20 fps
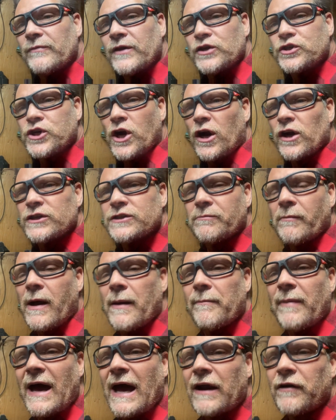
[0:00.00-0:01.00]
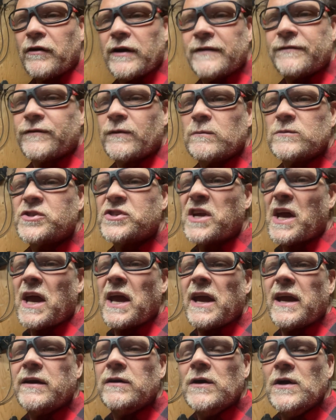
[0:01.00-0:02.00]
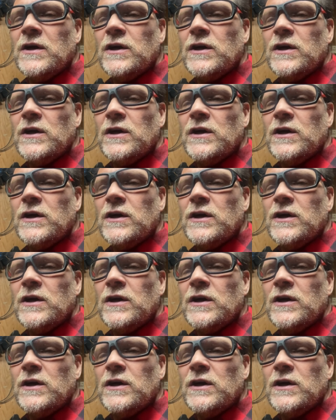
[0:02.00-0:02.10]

charge of my battery from, say,